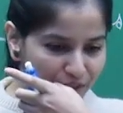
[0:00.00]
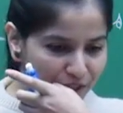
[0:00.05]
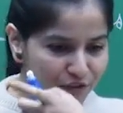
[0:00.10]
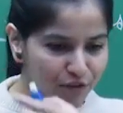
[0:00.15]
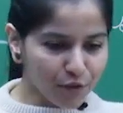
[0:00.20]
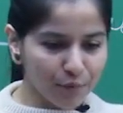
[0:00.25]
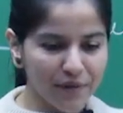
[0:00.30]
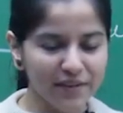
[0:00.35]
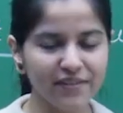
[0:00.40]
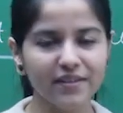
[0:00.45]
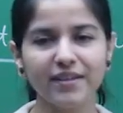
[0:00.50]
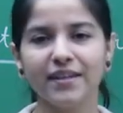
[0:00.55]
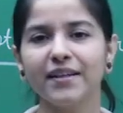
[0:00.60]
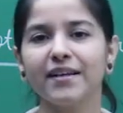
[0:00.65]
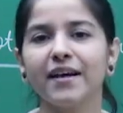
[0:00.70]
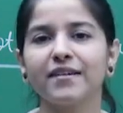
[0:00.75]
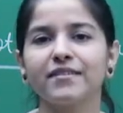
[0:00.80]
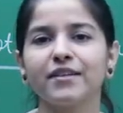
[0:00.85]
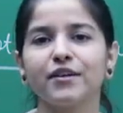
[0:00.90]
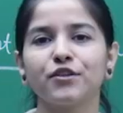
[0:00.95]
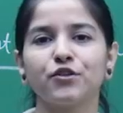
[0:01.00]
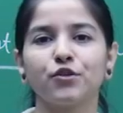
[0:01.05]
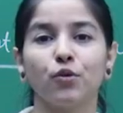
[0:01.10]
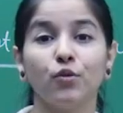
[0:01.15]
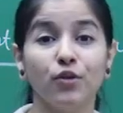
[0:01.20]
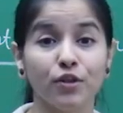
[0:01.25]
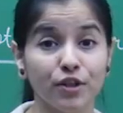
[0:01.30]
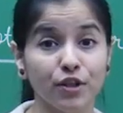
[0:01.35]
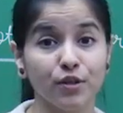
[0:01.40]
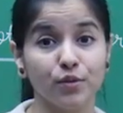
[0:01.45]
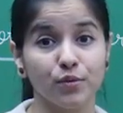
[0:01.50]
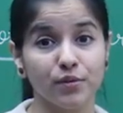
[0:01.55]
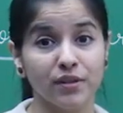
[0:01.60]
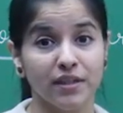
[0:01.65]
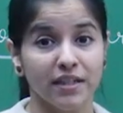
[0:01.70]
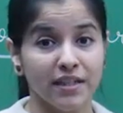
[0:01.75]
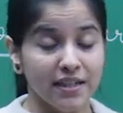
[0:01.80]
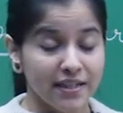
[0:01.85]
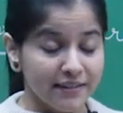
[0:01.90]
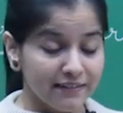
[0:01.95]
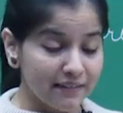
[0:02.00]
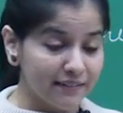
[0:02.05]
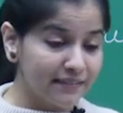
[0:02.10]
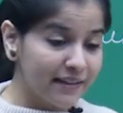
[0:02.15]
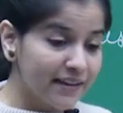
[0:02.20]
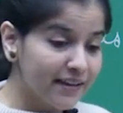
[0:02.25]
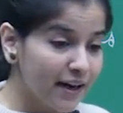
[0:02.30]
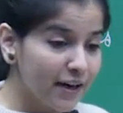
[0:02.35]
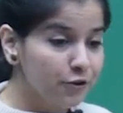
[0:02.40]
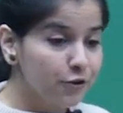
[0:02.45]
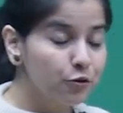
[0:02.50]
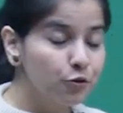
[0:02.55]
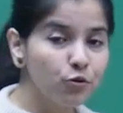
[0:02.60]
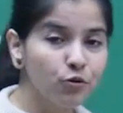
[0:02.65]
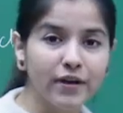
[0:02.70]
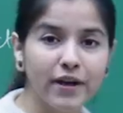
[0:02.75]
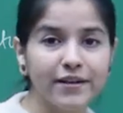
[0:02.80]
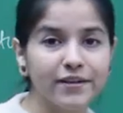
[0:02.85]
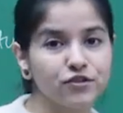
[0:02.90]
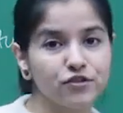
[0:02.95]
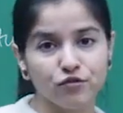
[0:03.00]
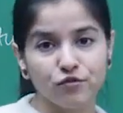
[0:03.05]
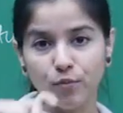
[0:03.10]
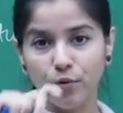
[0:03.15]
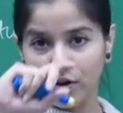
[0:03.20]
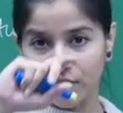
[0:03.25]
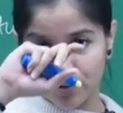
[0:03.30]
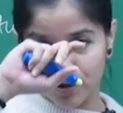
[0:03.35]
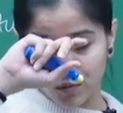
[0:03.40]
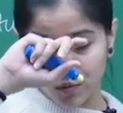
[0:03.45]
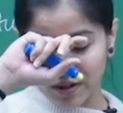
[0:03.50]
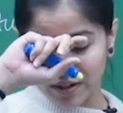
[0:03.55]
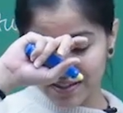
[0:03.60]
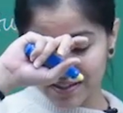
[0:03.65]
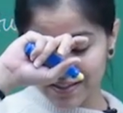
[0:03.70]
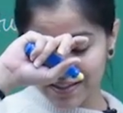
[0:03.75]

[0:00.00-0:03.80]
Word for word: So basically as I told you that there are two kinds of bonds. One is